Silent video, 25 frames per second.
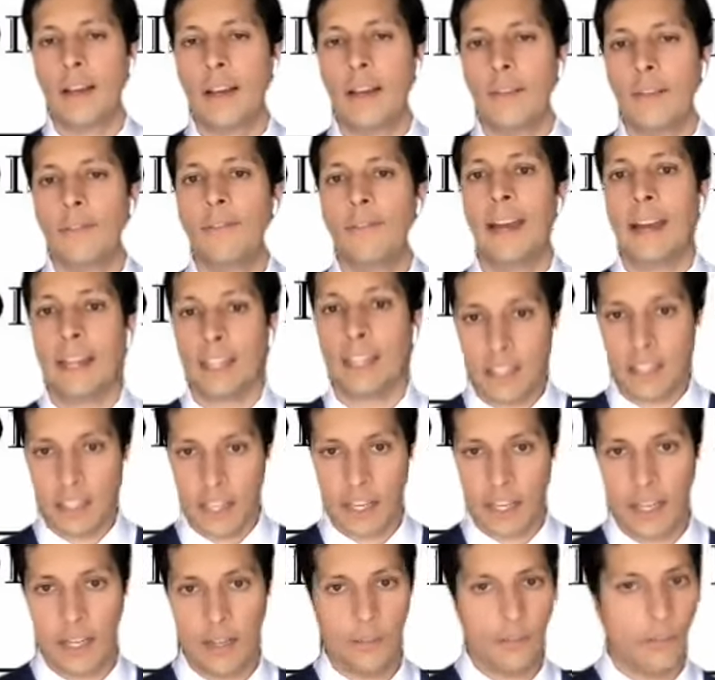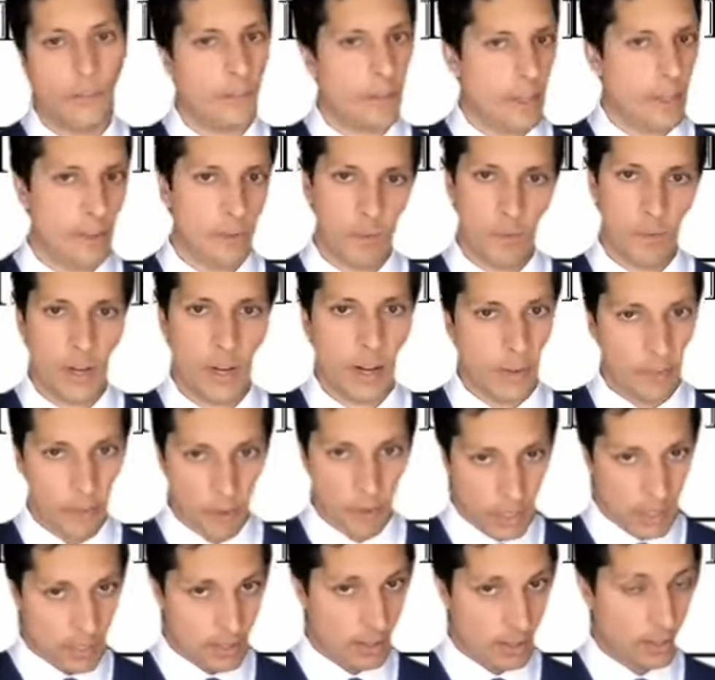validate if whatever
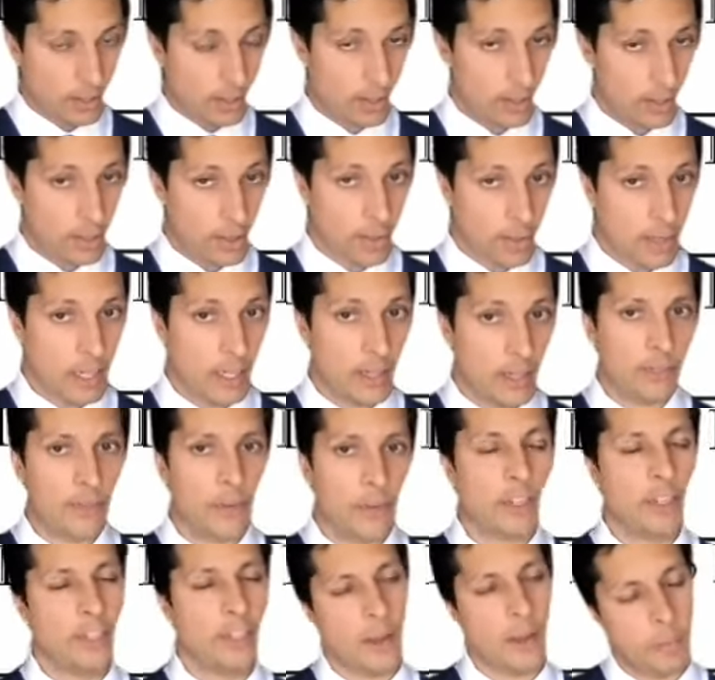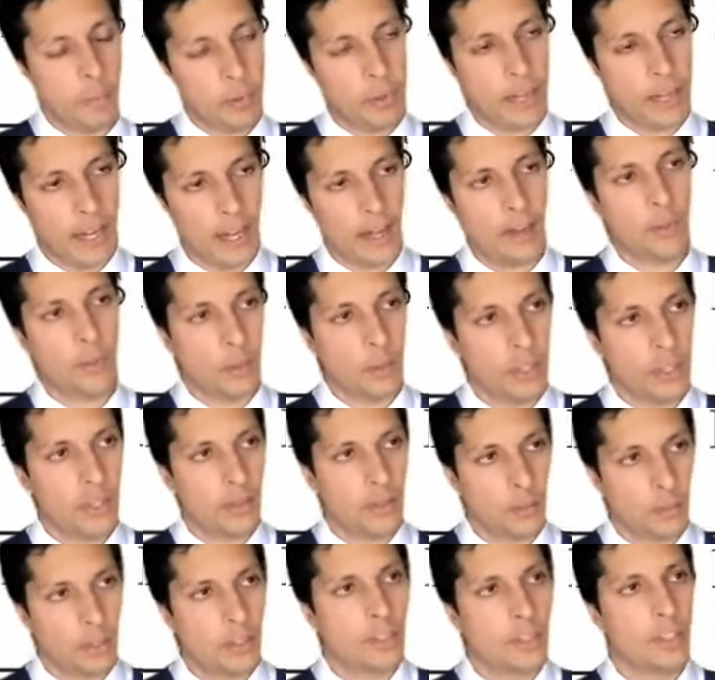it is that they're doing. For example, I had
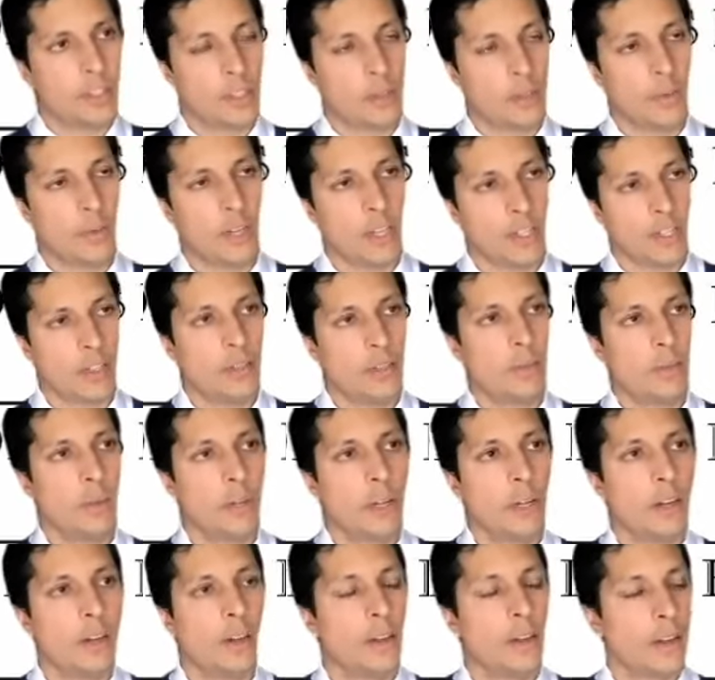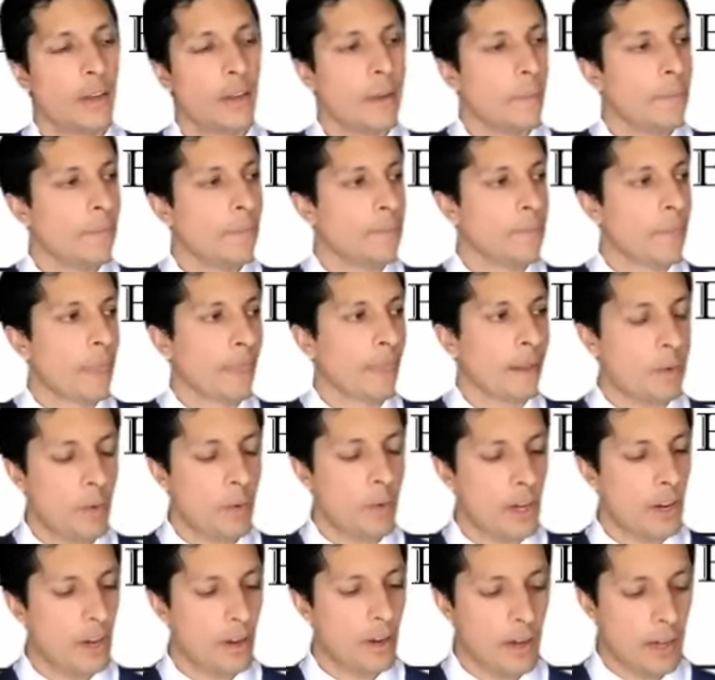one situation where
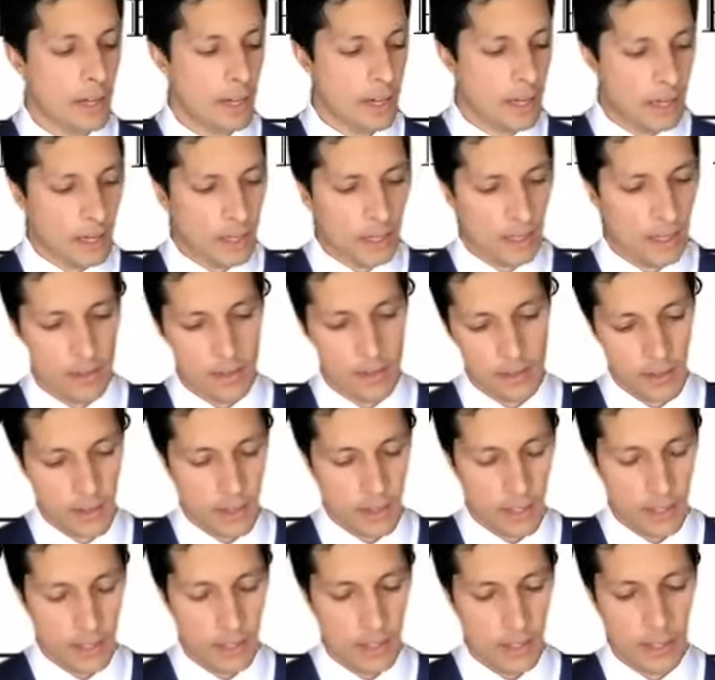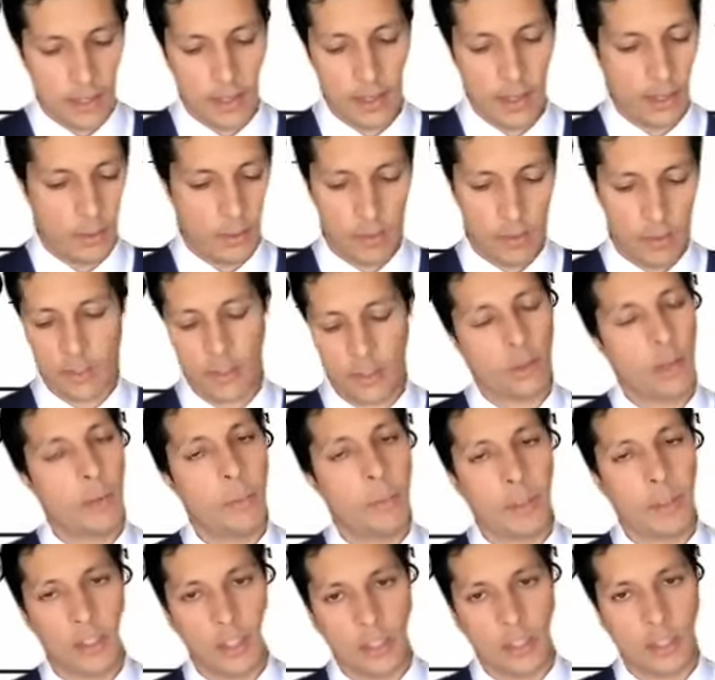and it was a
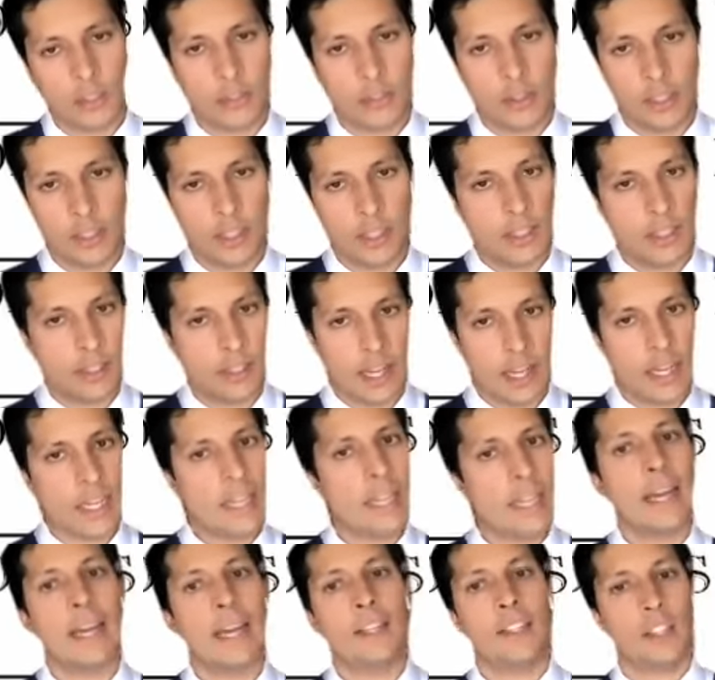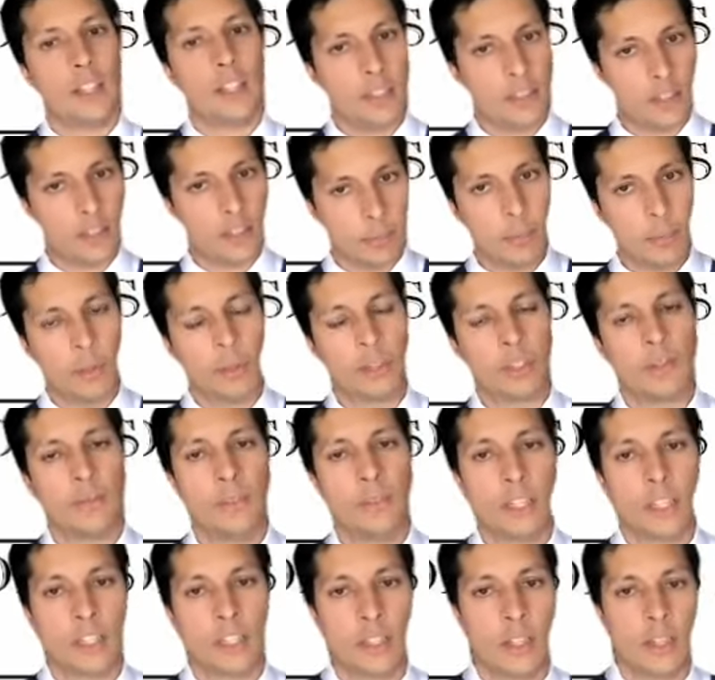criminal attorney that he had done some
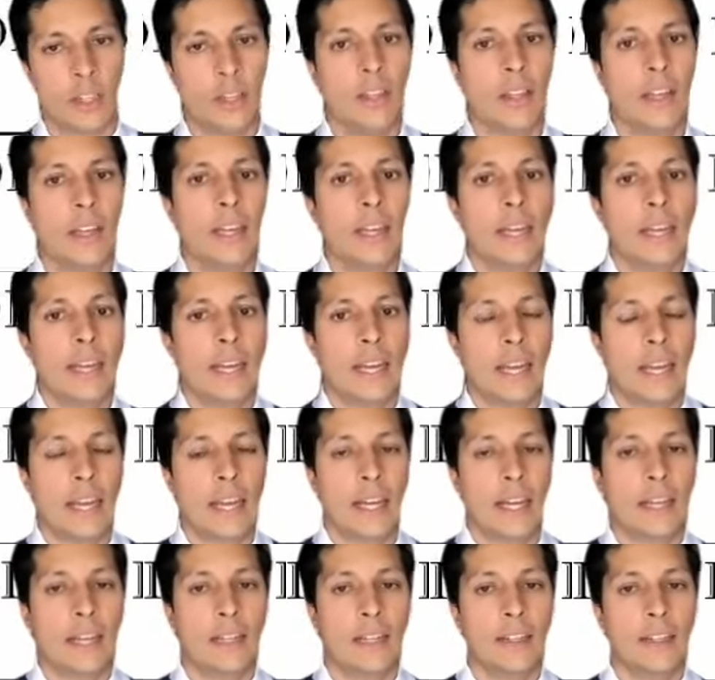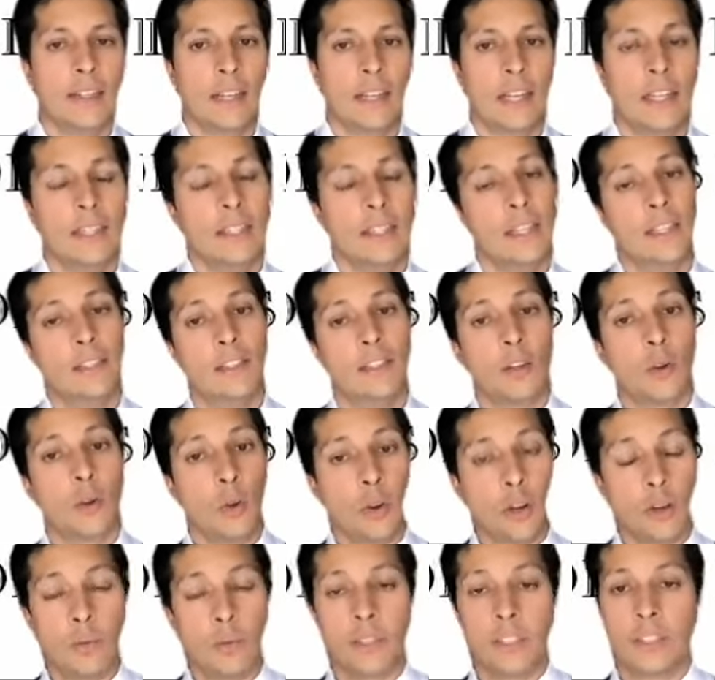post-conviction, and then the
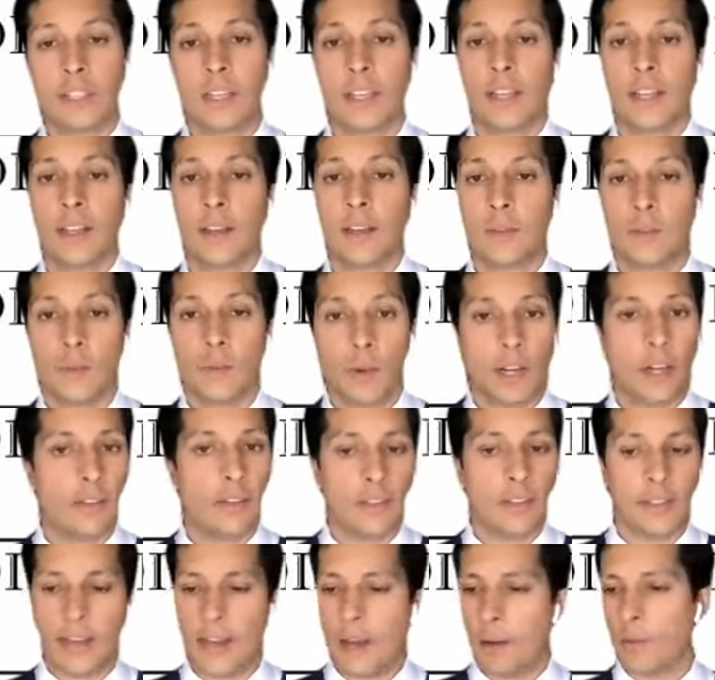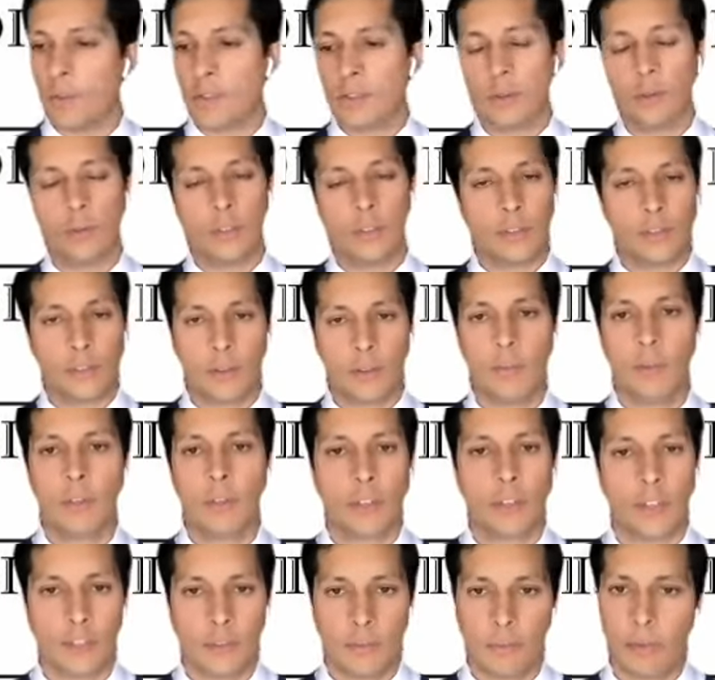court was saying, well, that was only for
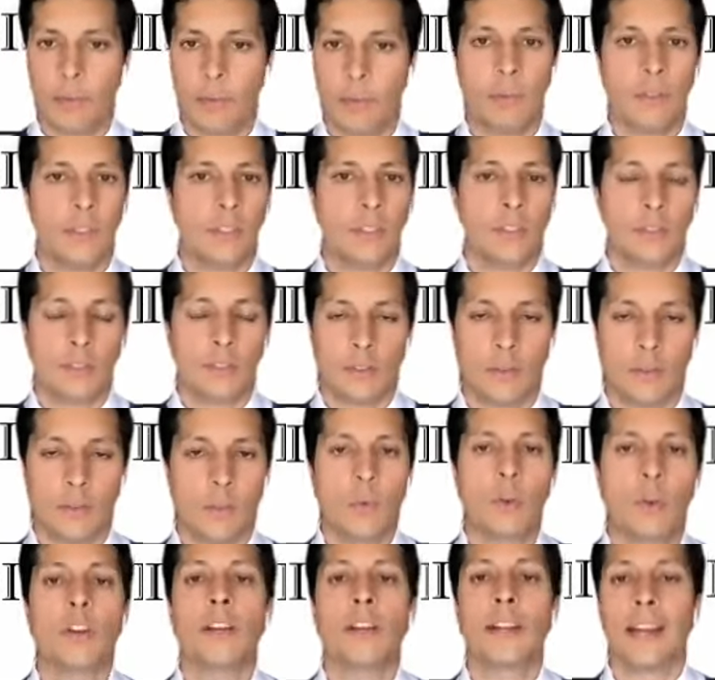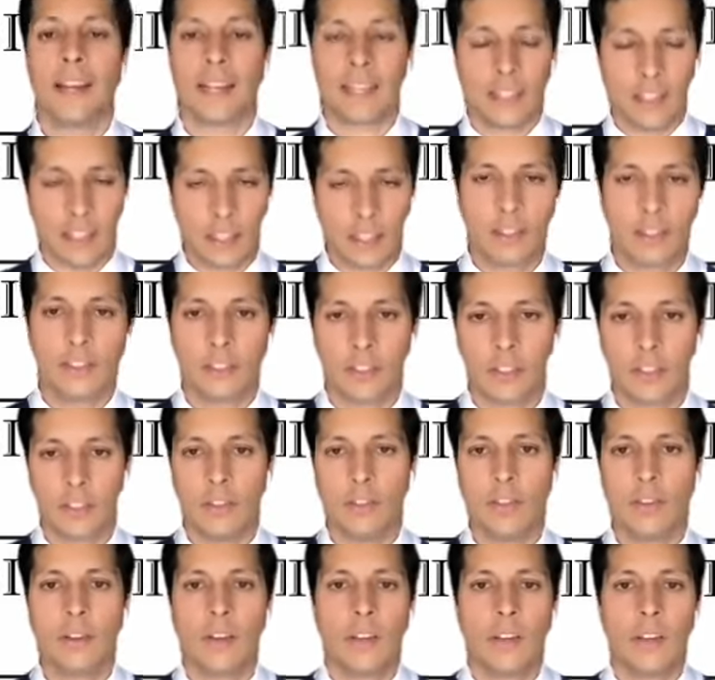immigration purposes, so we're not going to
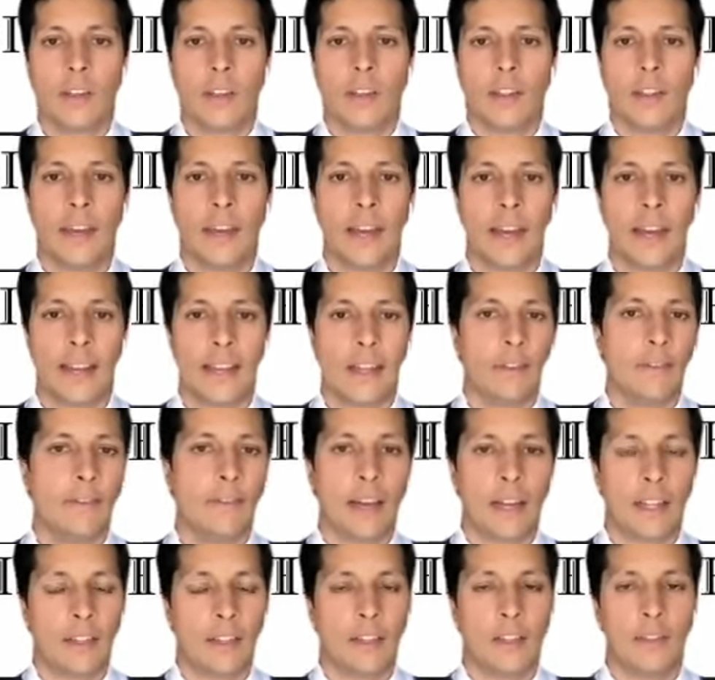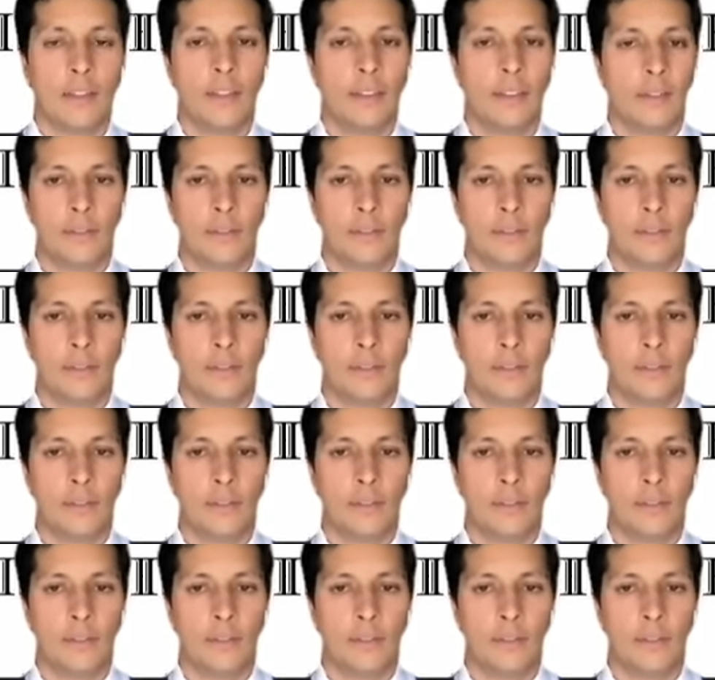consider that a valid.